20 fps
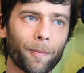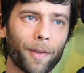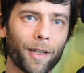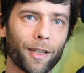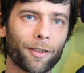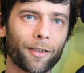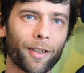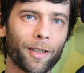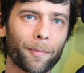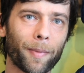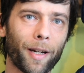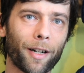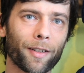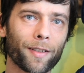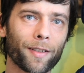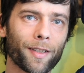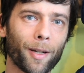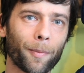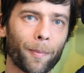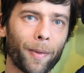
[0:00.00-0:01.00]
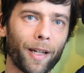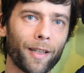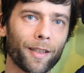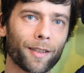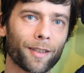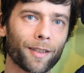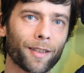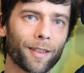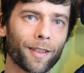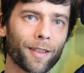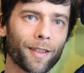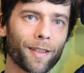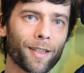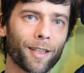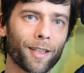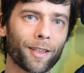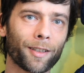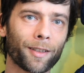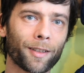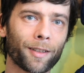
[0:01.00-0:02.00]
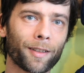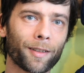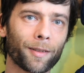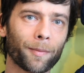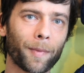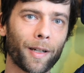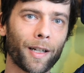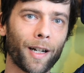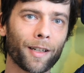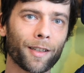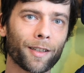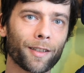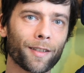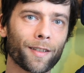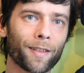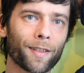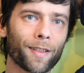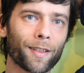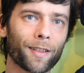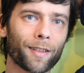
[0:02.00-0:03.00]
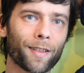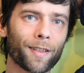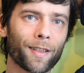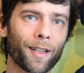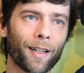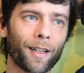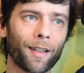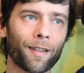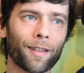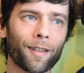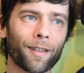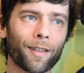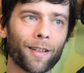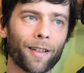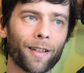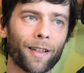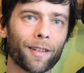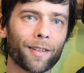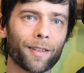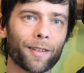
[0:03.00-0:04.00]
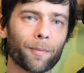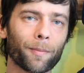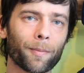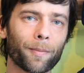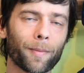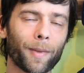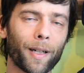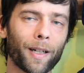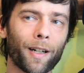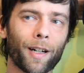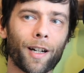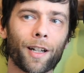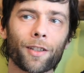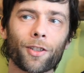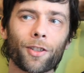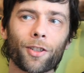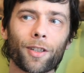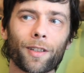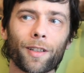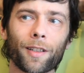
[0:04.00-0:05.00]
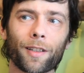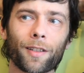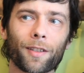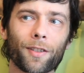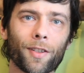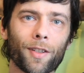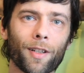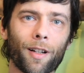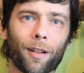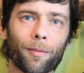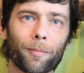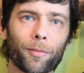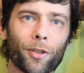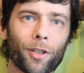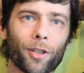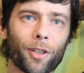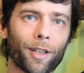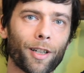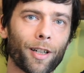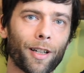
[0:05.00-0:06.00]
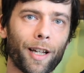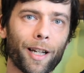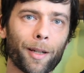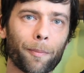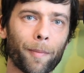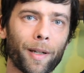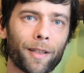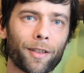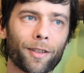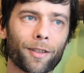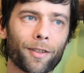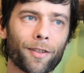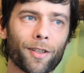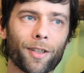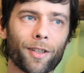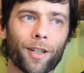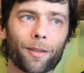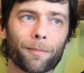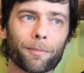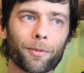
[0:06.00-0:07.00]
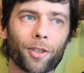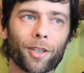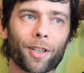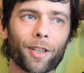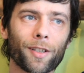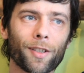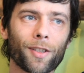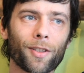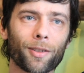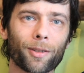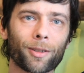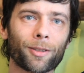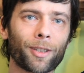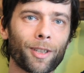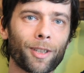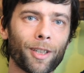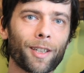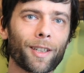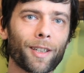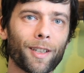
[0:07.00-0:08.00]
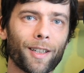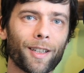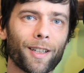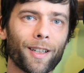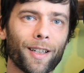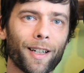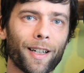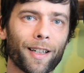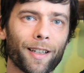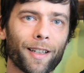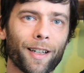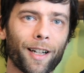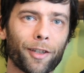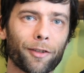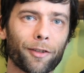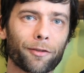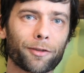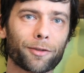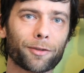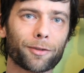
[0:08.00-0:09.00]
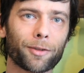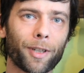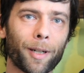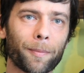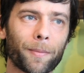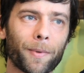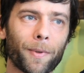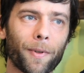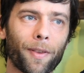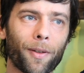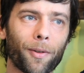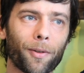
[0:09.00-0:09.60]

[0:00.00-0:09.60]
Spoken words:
My grandparents are painters, and my uncle is a designer, and my aunt, she did sculpture, like metal sculptures, so I kind of grew up with